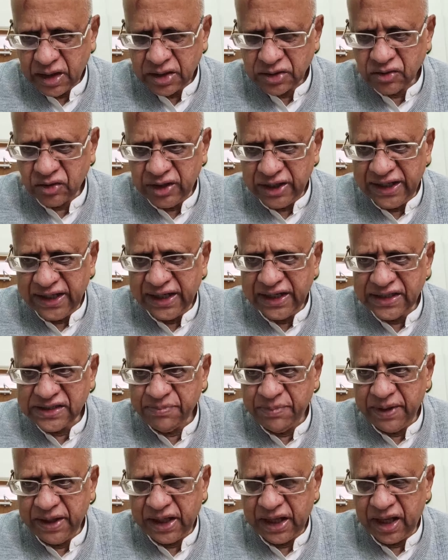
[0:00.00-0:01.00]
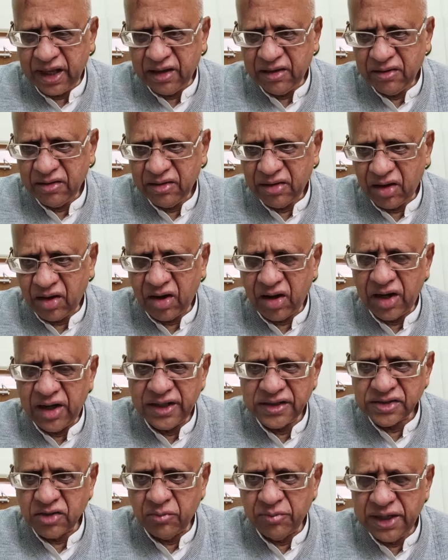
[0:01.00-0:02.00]
So legally speaking, all
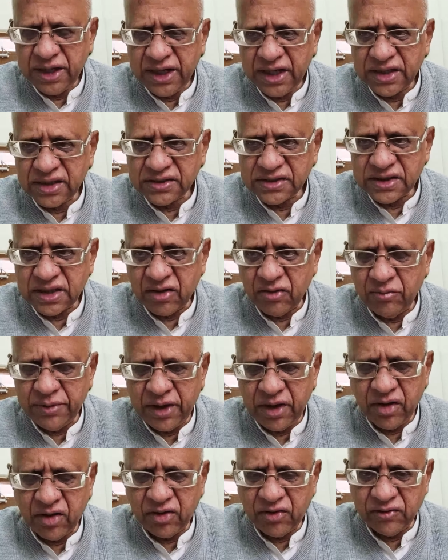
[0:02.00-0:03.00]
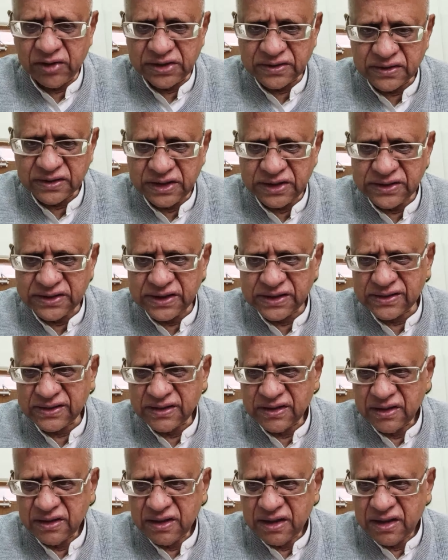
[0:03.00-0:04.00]
his dominions now belong to us. This
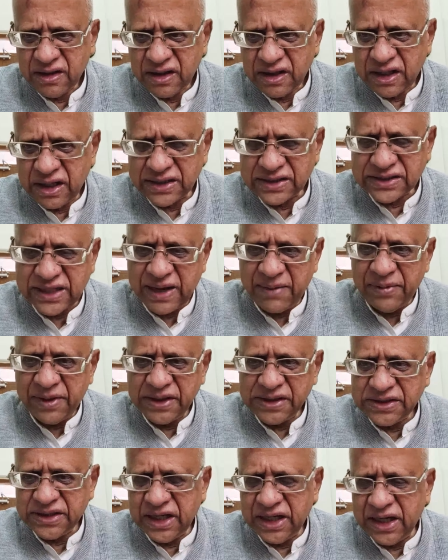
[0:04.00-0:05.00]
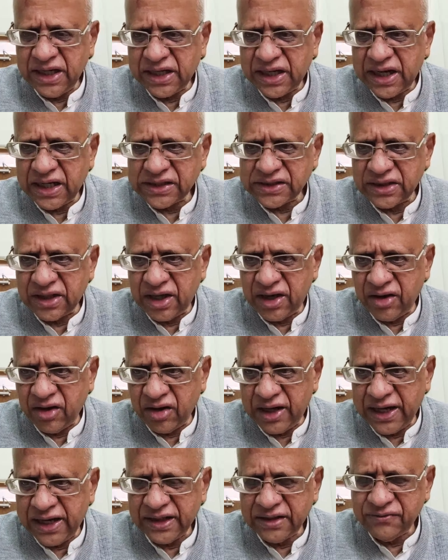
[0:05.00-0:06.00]
is established in international law.
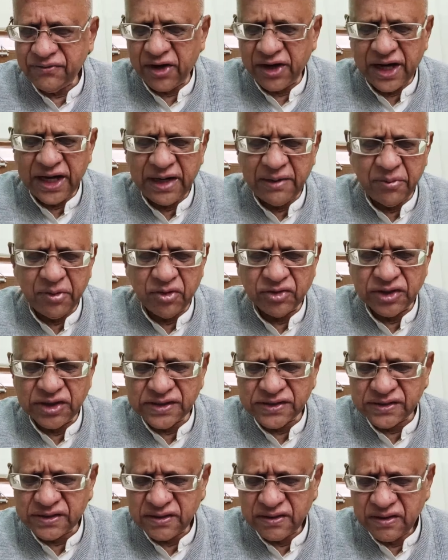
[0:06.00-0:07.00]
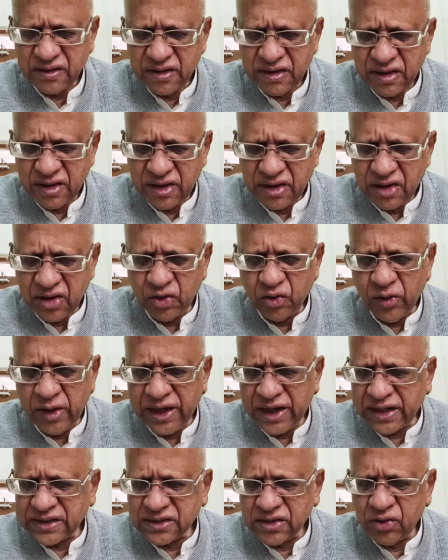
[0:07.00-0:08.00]
Let us forget about this
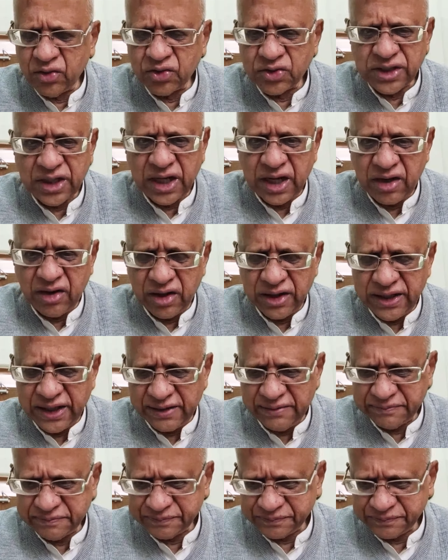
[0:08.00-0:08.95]
UN resolution and all that.